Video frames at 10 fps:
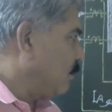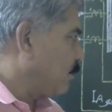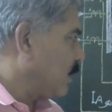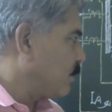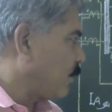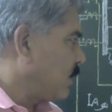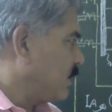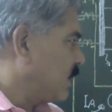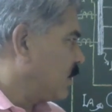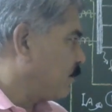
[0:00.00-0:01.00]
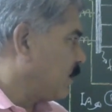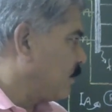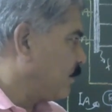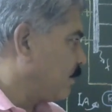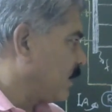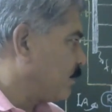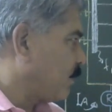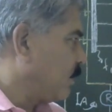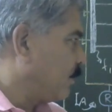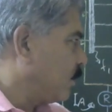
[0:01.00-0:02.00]
plus 0.6 plus
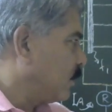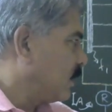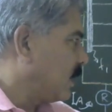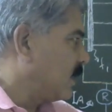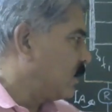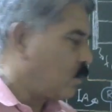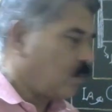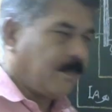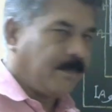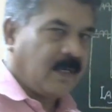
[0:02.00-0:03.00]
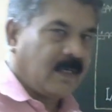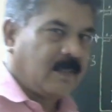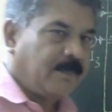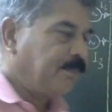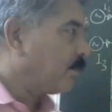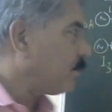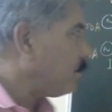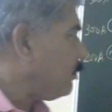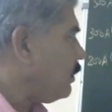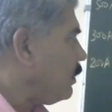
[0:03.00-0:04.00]
0.4, that is 2 amperes.
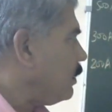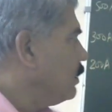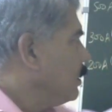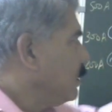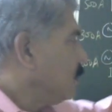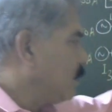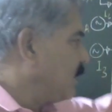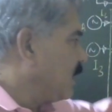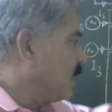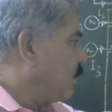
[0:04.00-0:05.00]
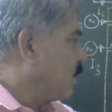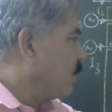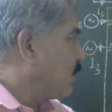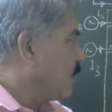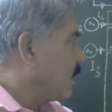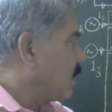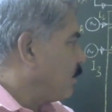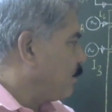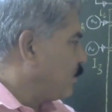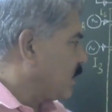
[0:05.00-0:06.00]
Similarly, we
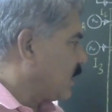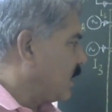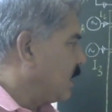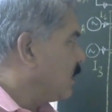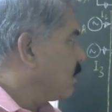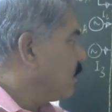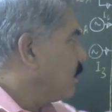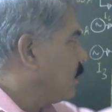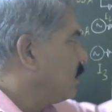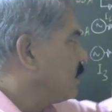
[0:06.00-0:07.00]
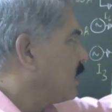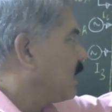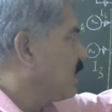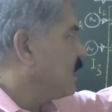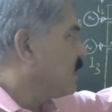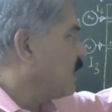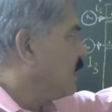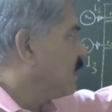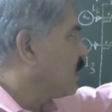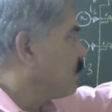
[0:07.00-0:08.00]
compute current on the secondary
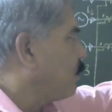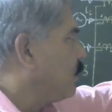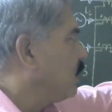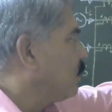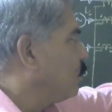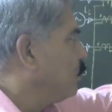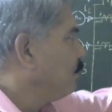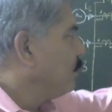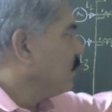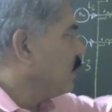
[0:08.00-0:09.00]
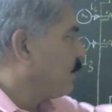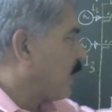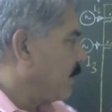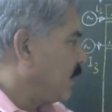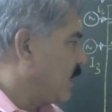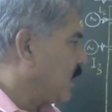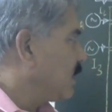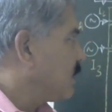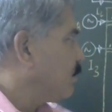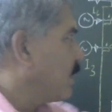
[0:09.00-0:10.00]
side corresponding to the primary
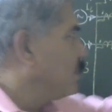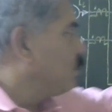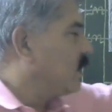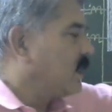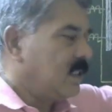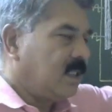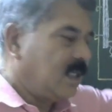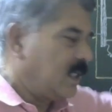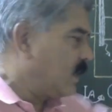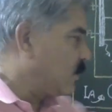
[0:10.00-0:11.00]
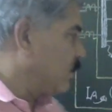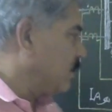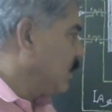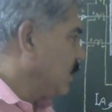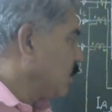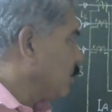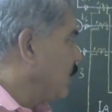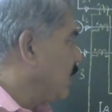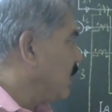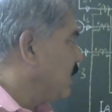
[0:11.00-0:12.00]
currents by using these CT ratios. So we
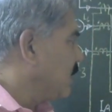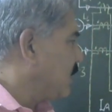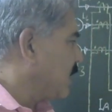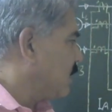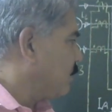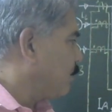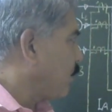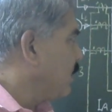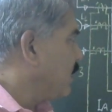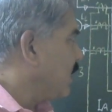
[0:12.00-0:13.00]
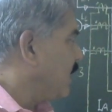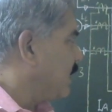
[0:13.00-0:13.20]
get this as 0.8,